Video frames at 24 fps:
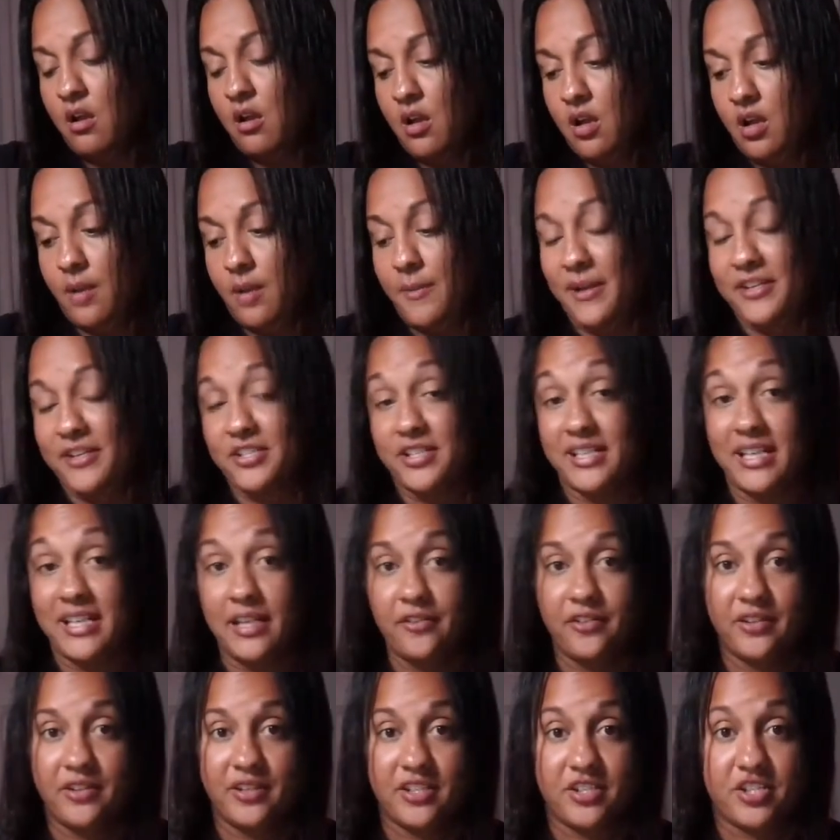I'm actually
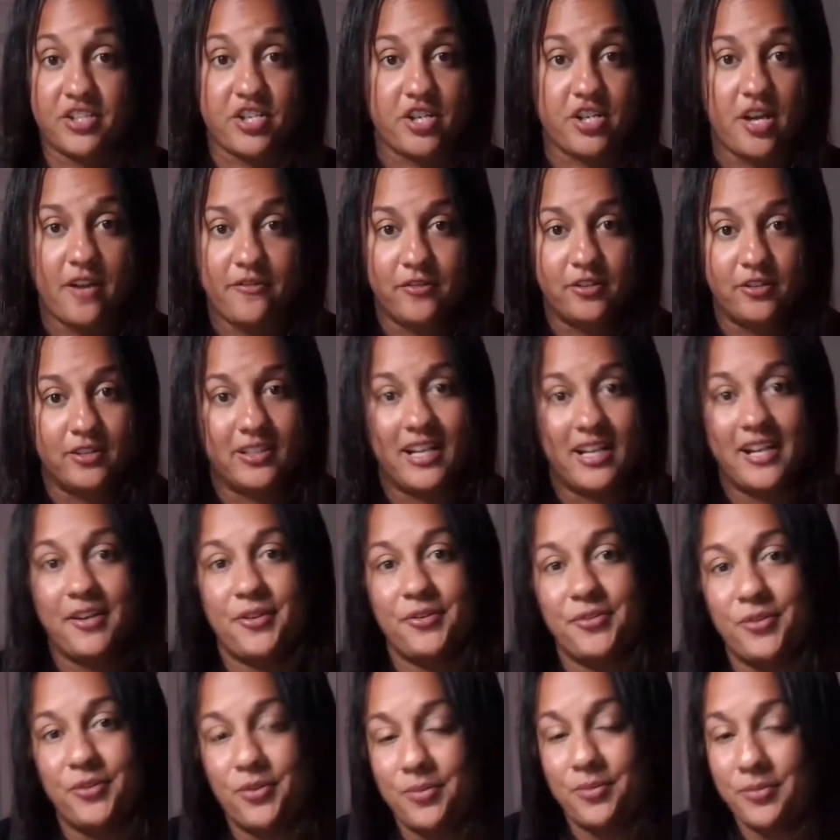giving this a shuffle, and I
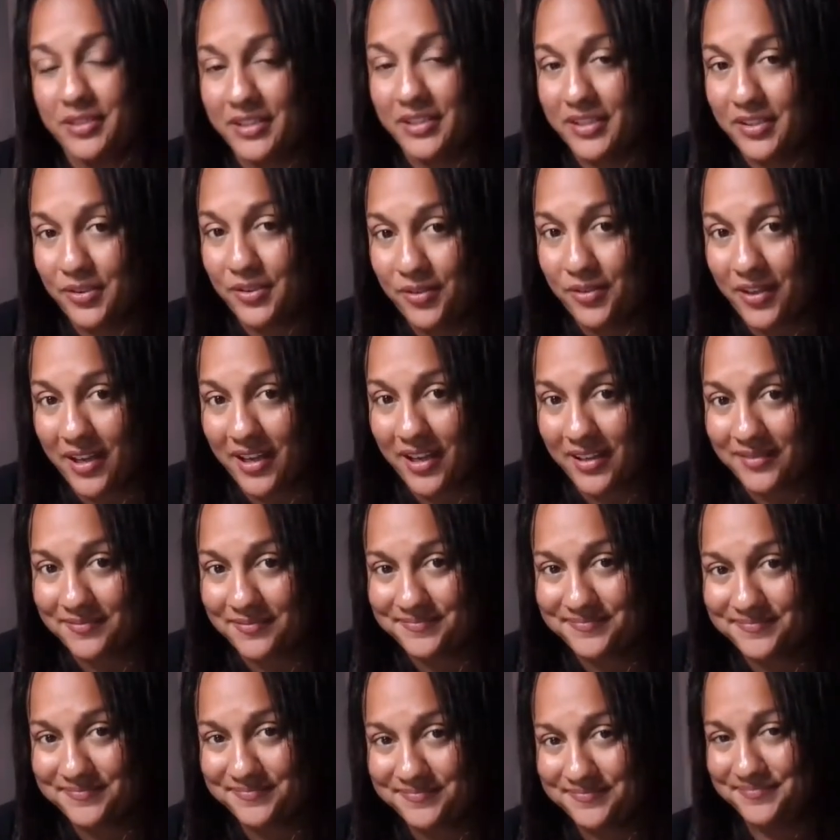don't normally do that.
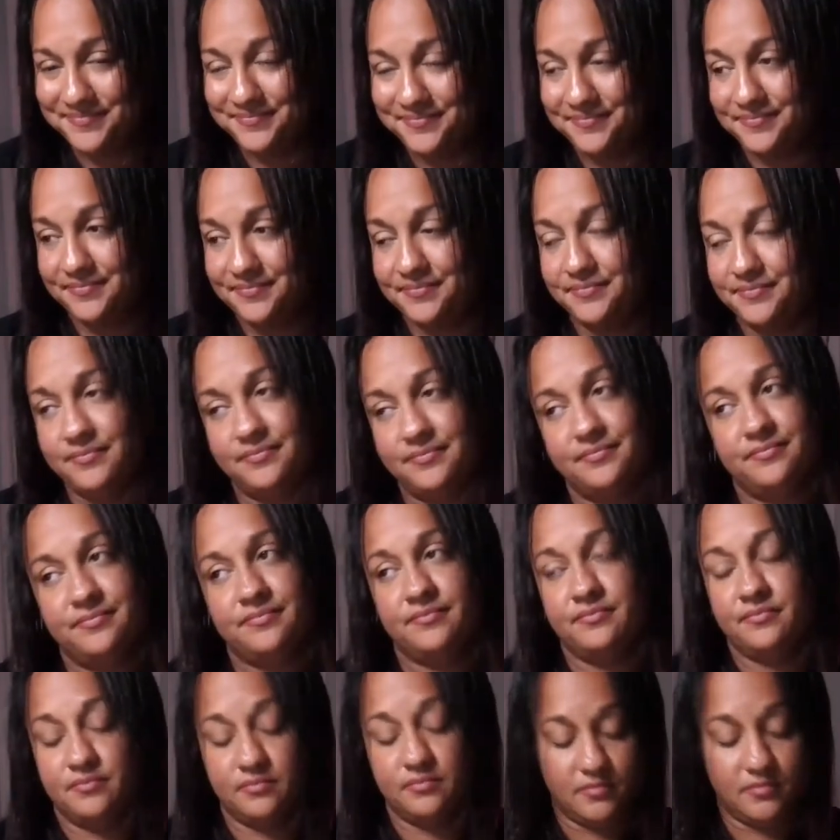
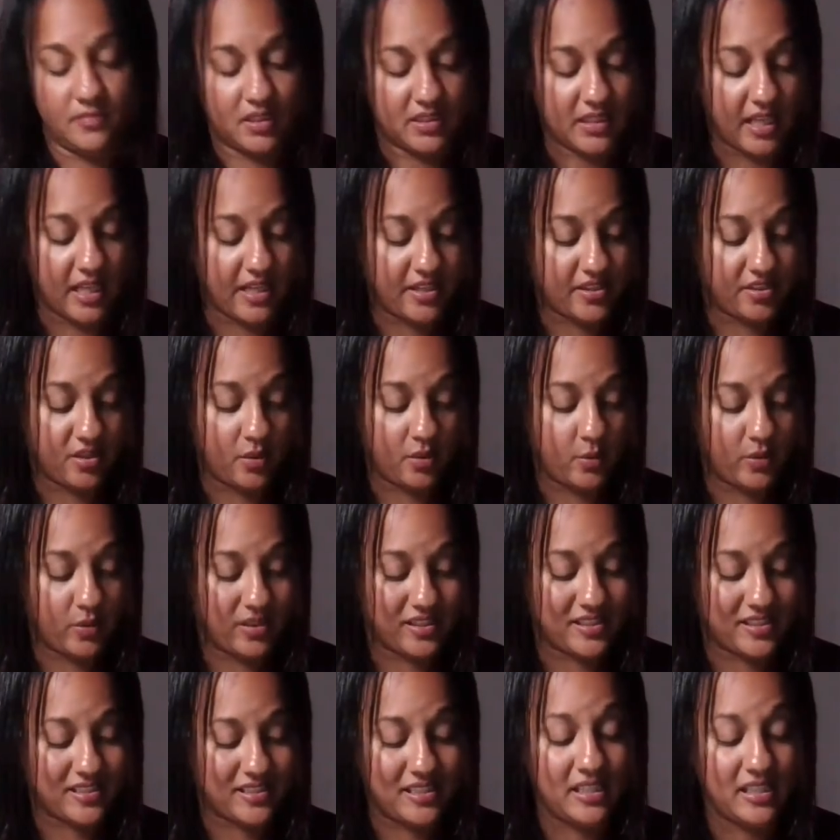So I just don't want to
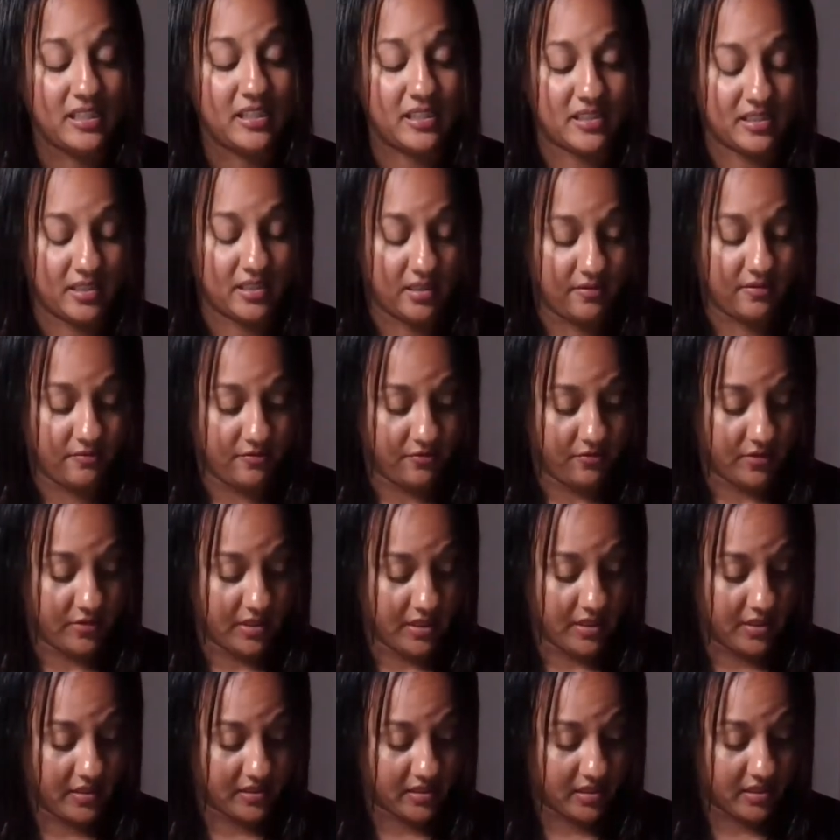see this
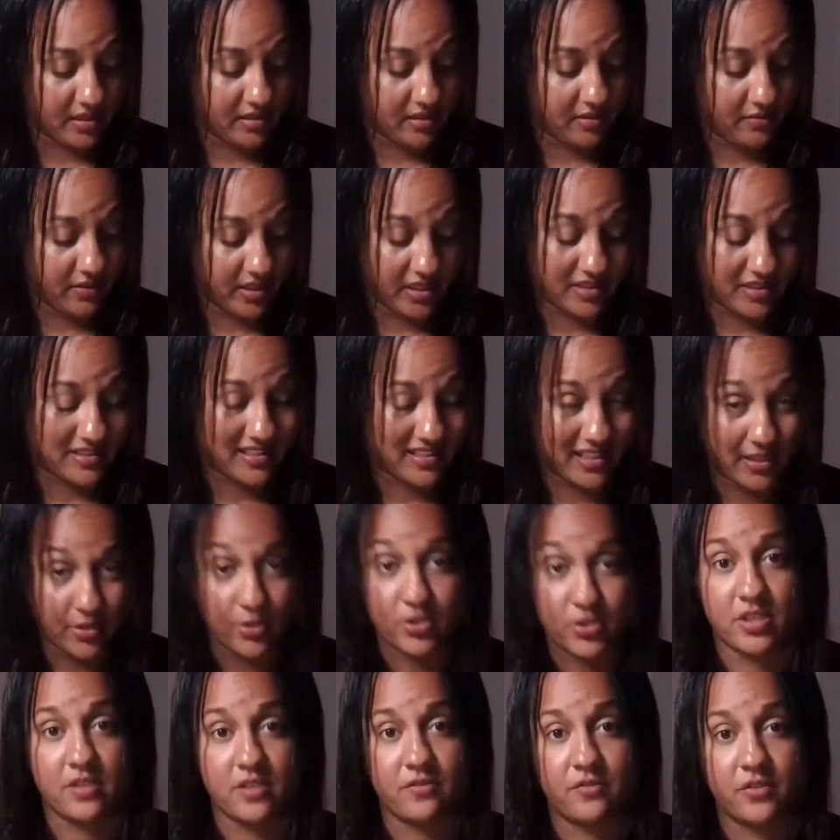this
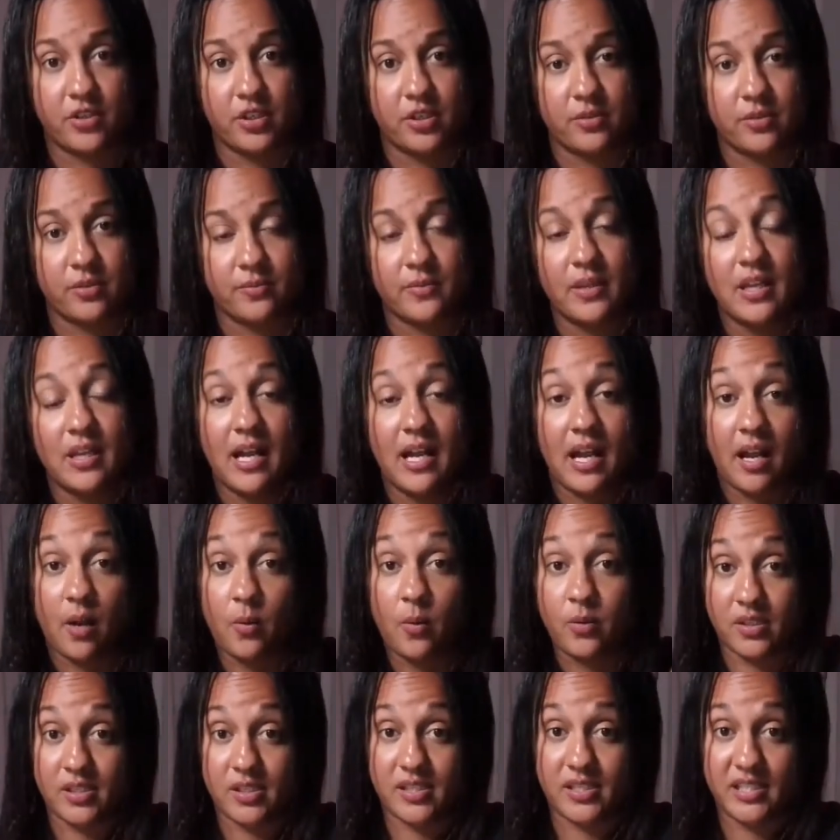energy for you. I
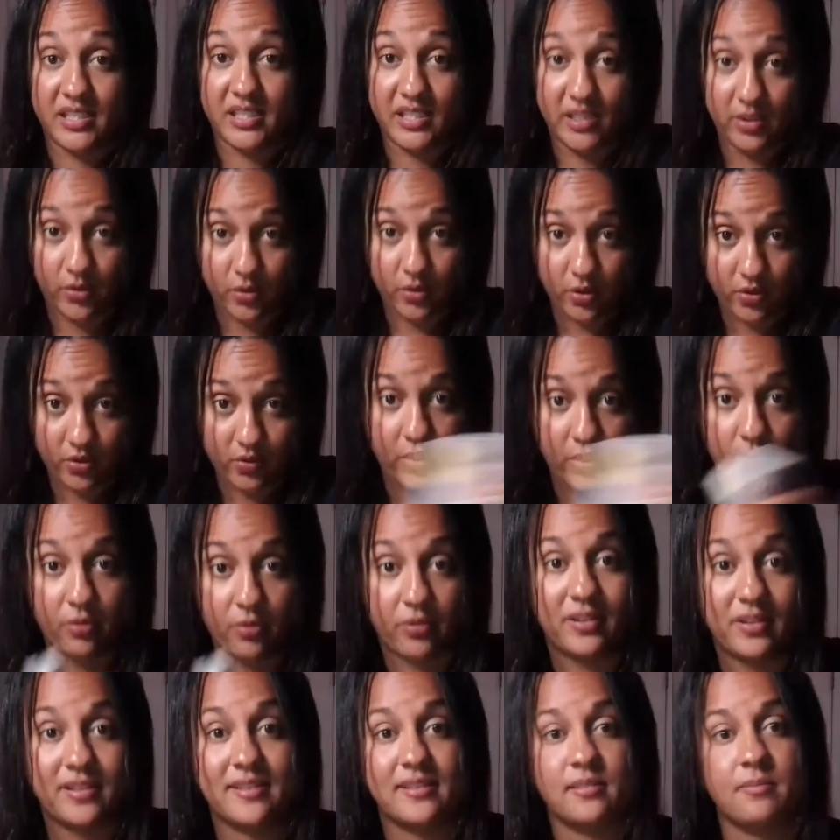want to see your growth
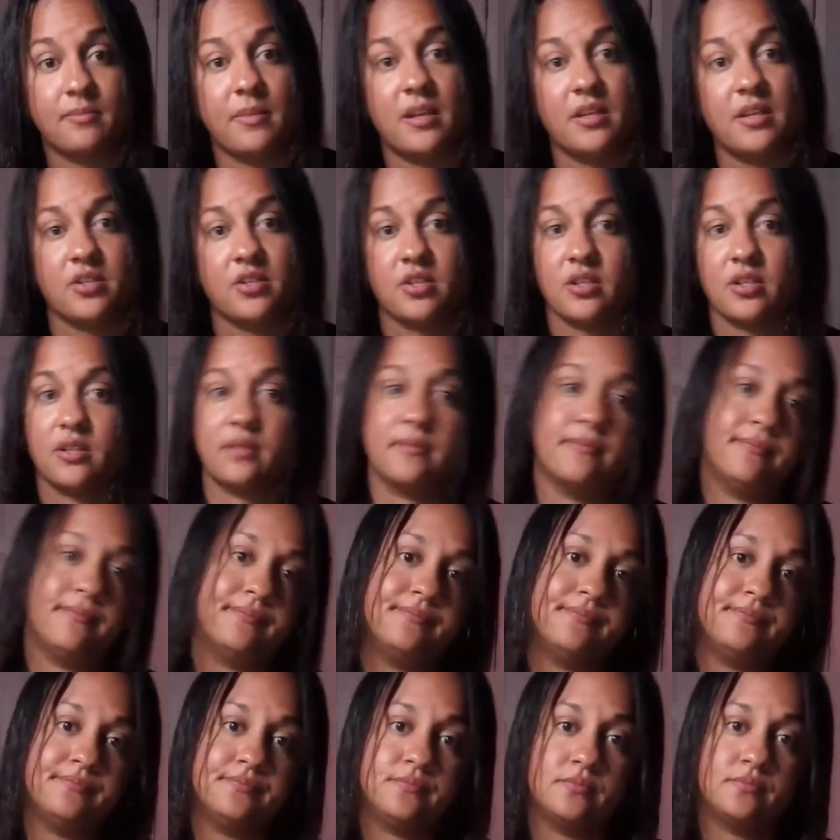and expansion.
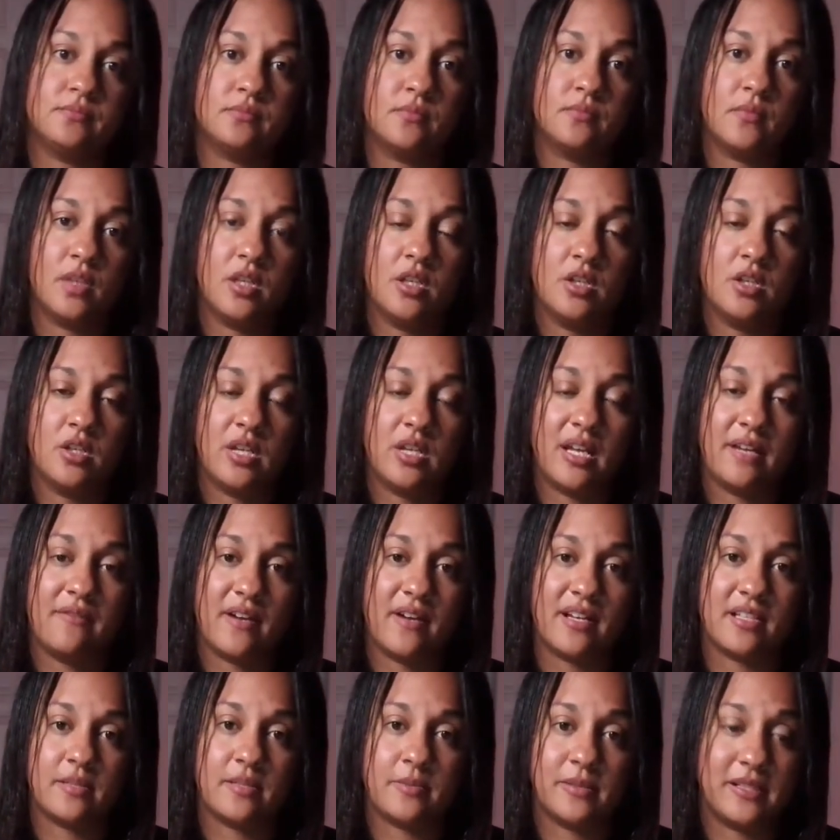
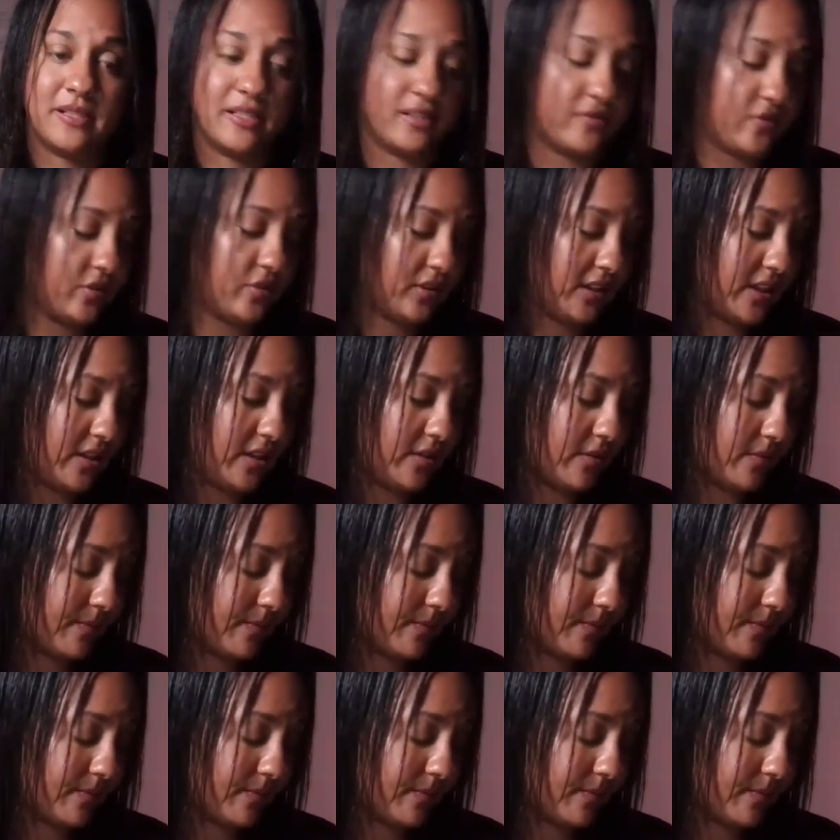Advice, please, for Leo.